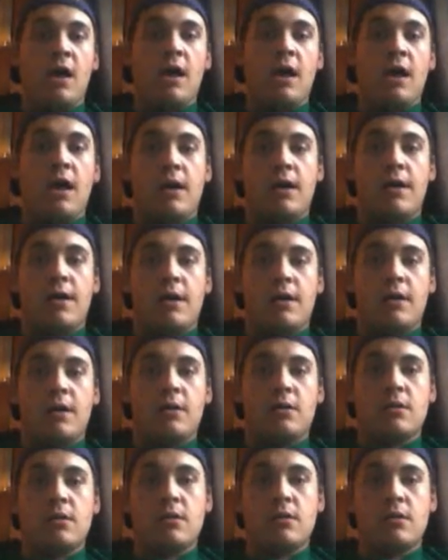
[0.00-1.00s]

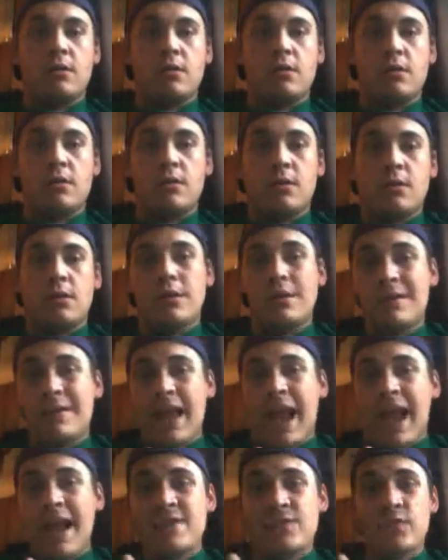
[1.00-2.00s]

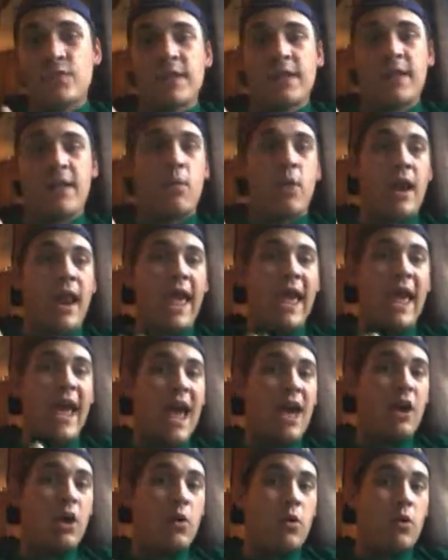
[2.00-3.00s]
That's really what I
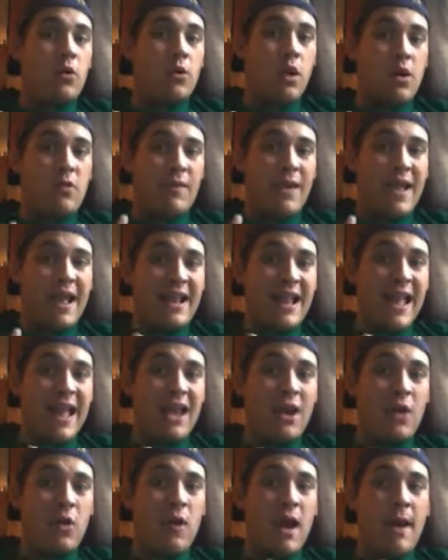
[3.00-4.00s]
got going on right
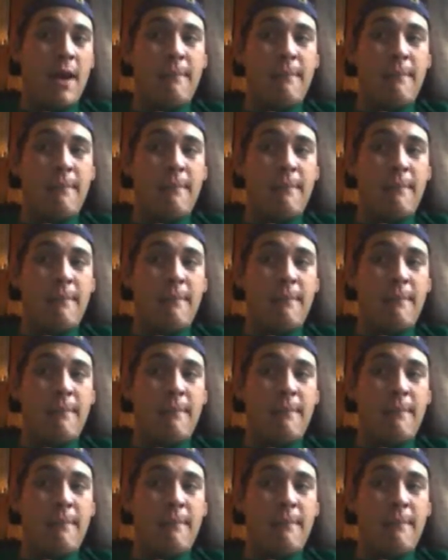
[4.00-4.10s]
now.